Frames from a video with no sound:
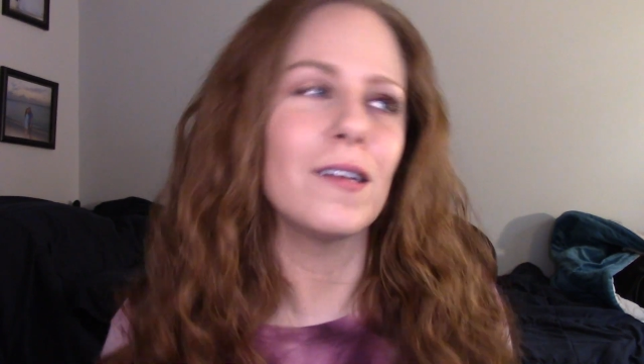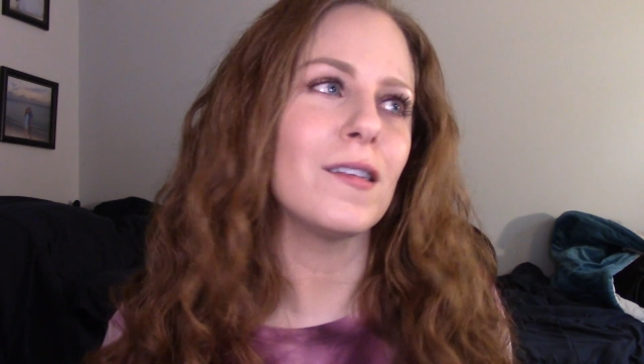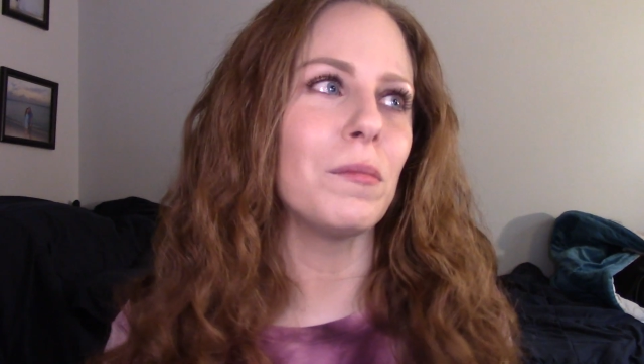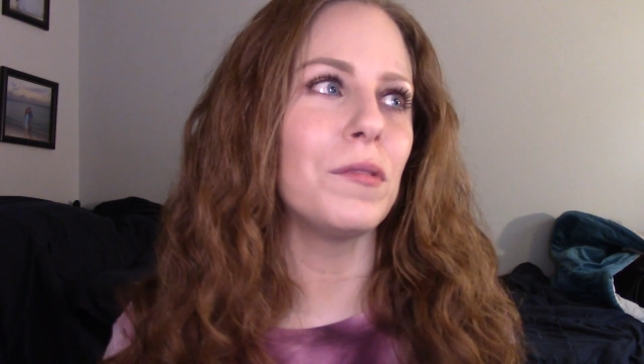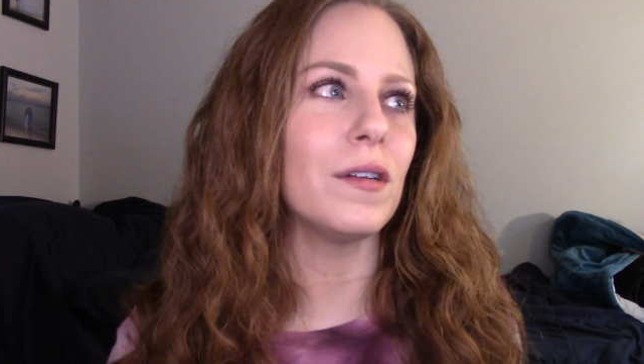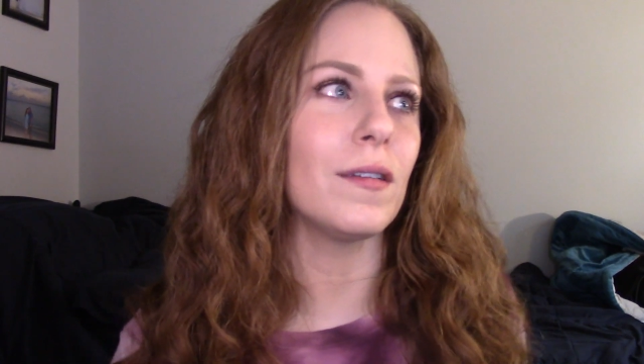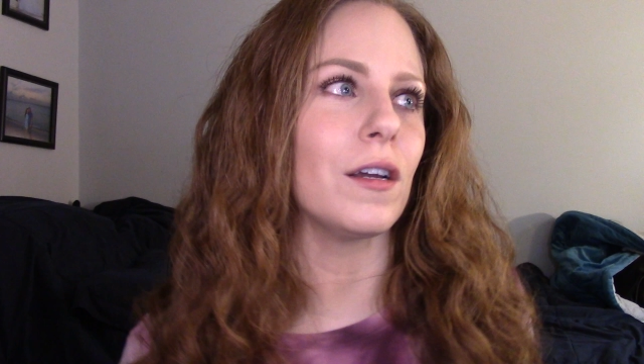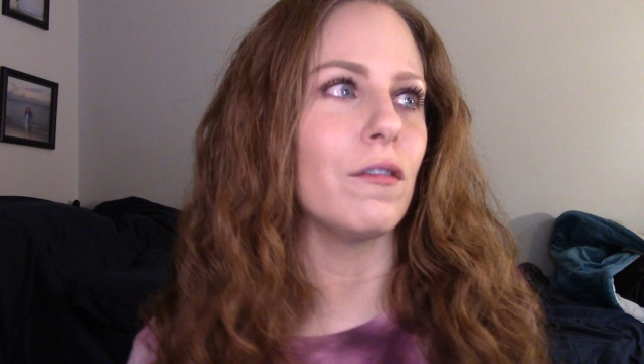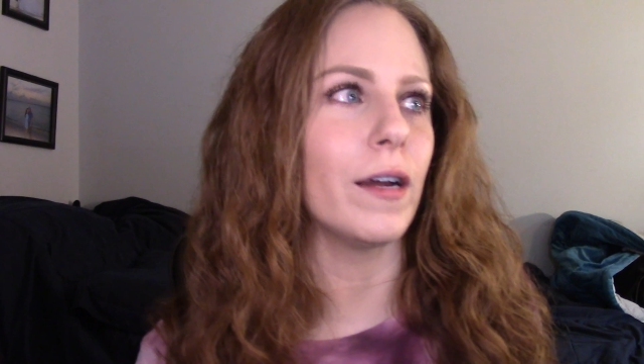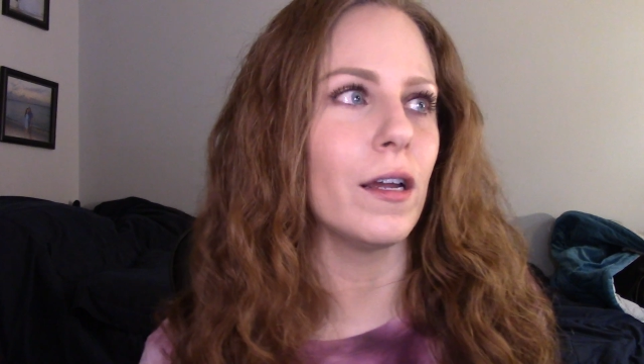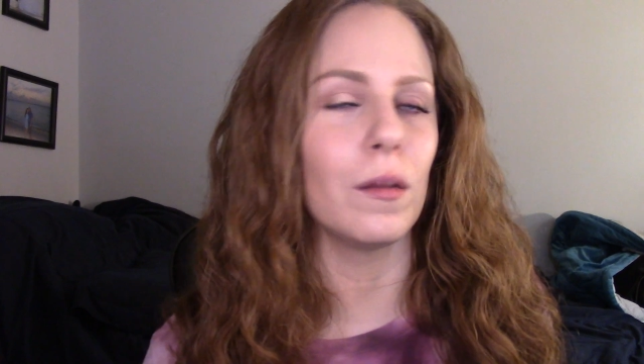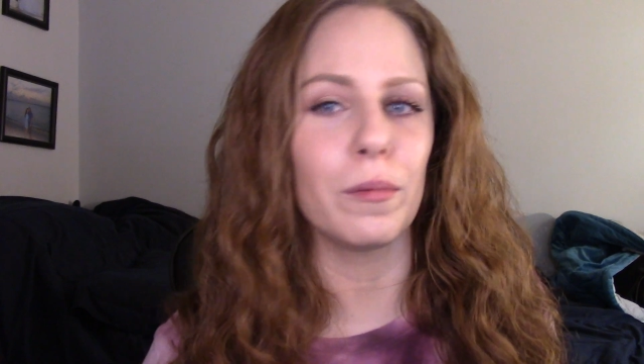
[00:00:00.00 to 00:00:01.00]
I'm just like a
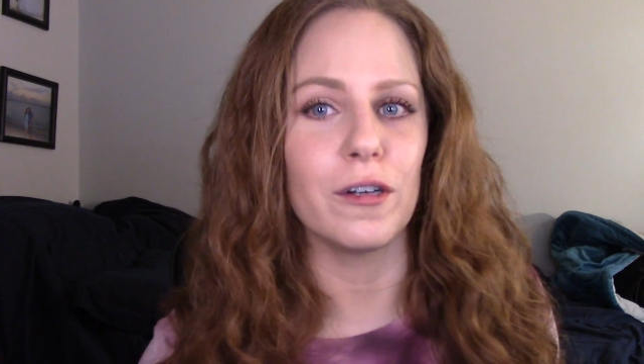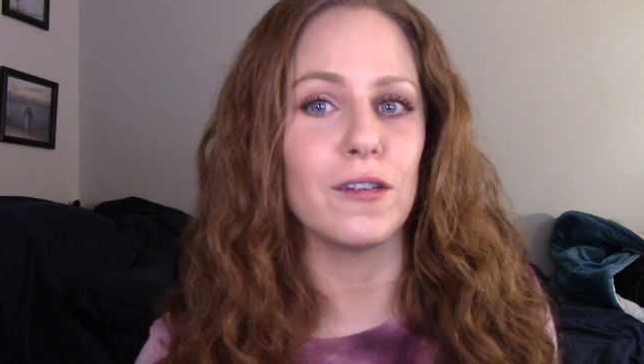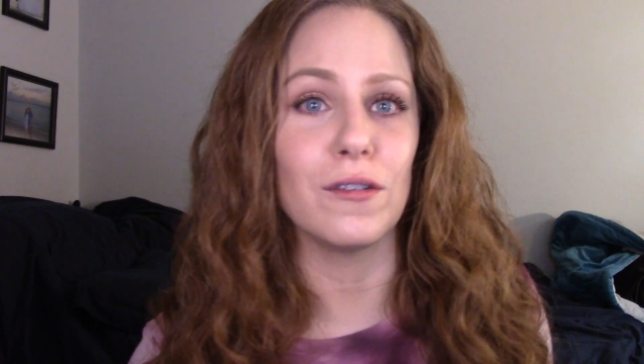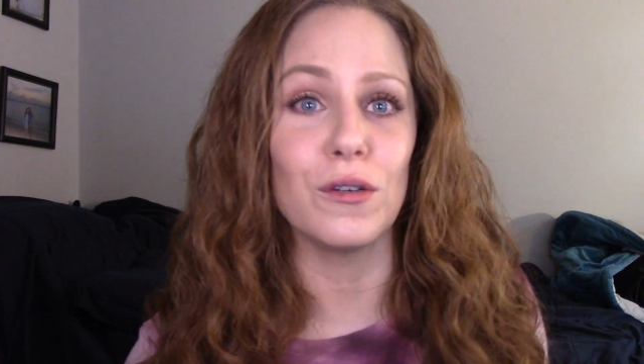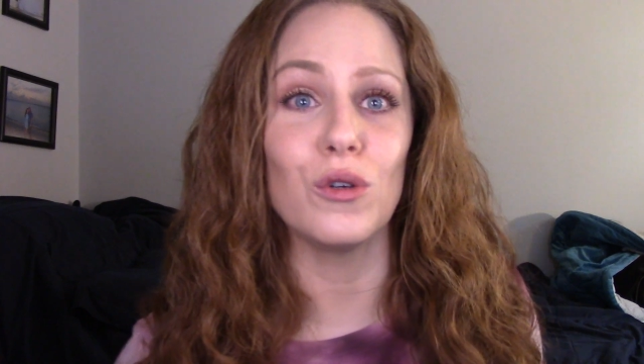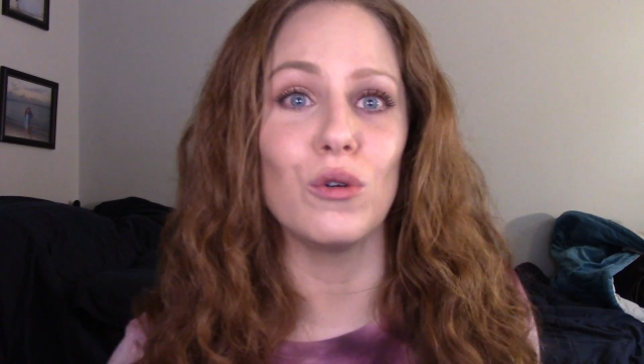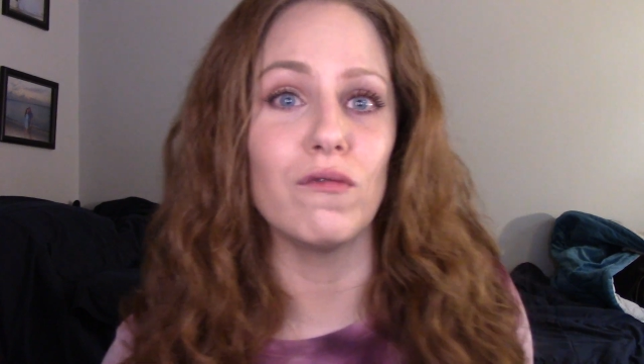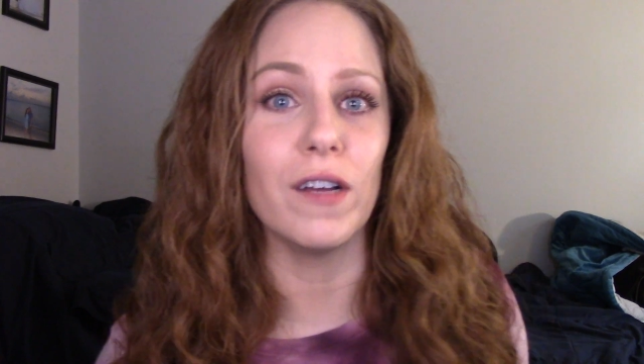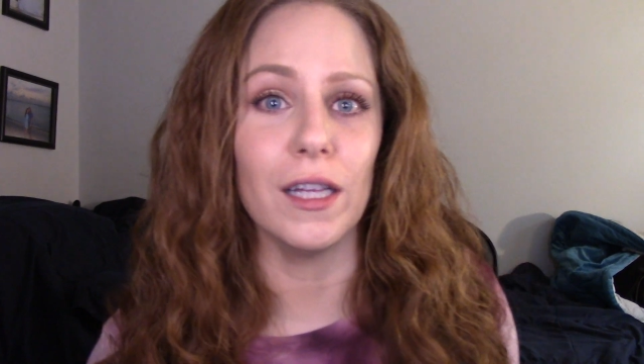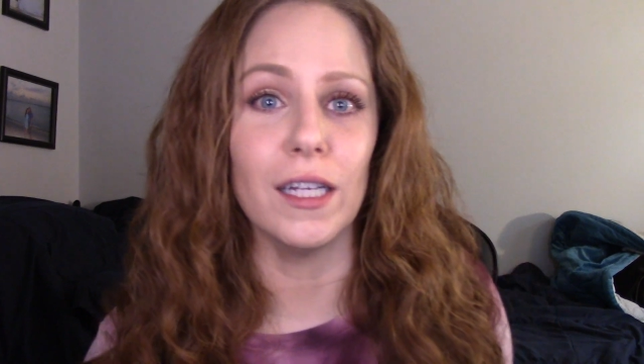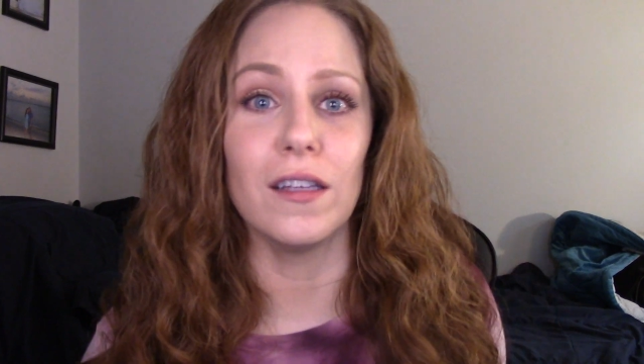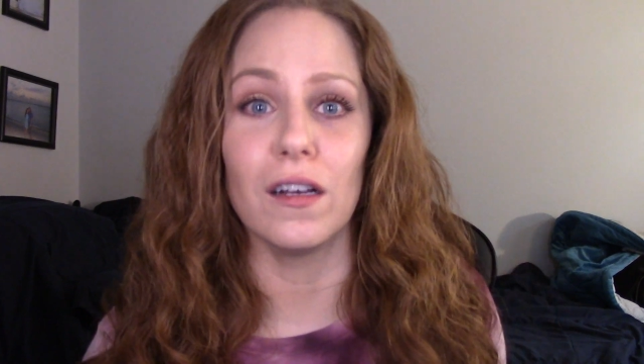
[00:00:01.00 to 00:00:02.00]
regular person who
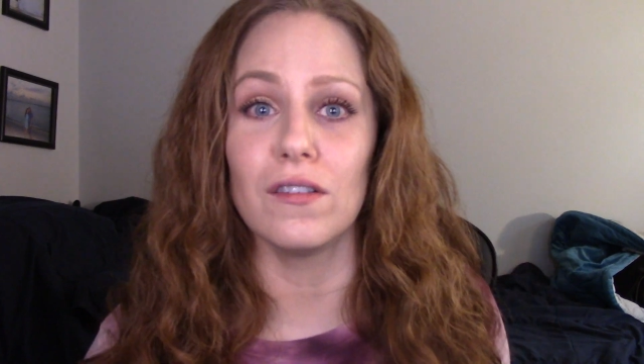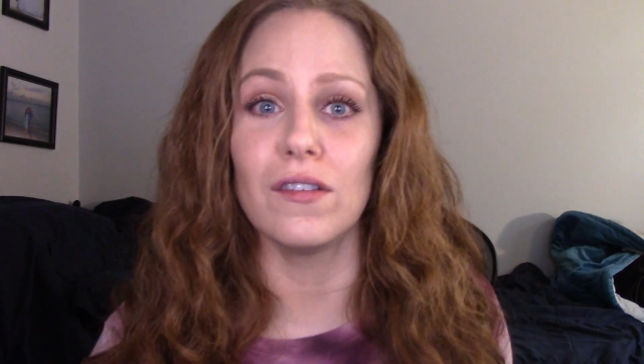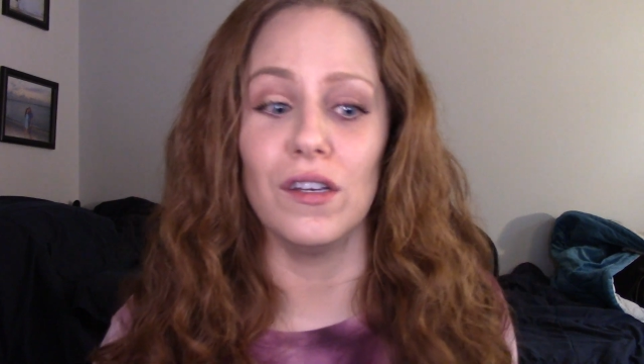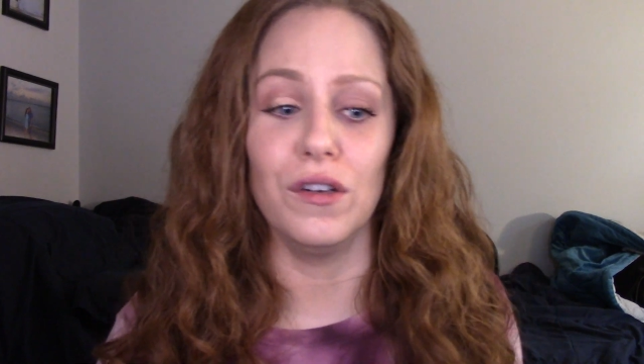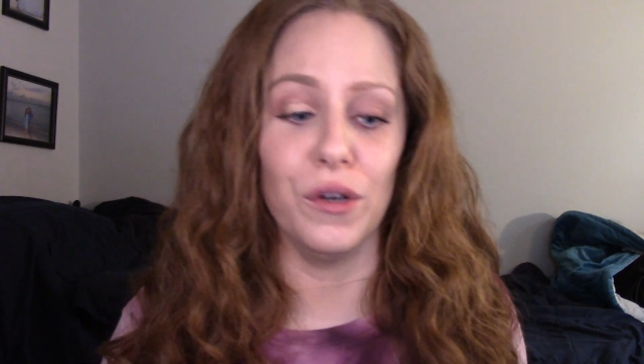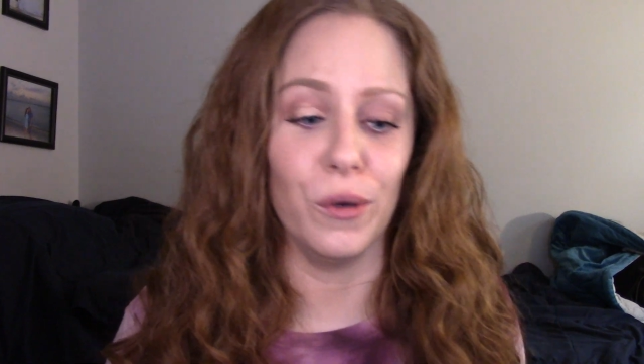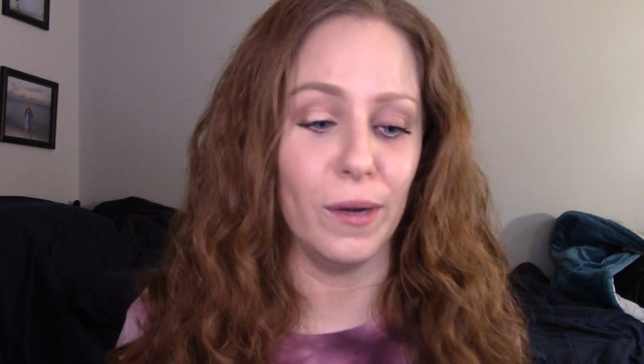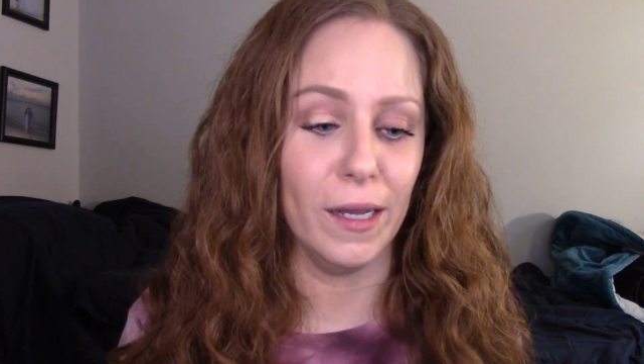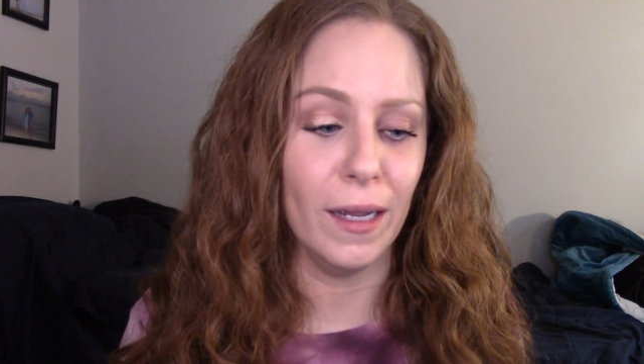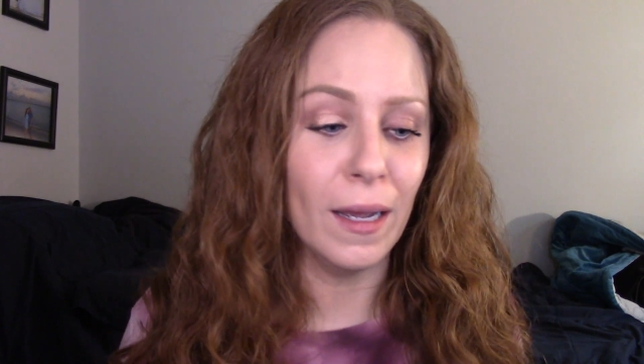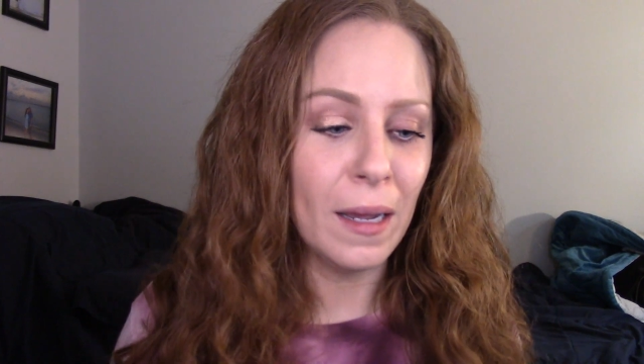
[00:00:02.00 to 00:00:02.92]
really does enjoy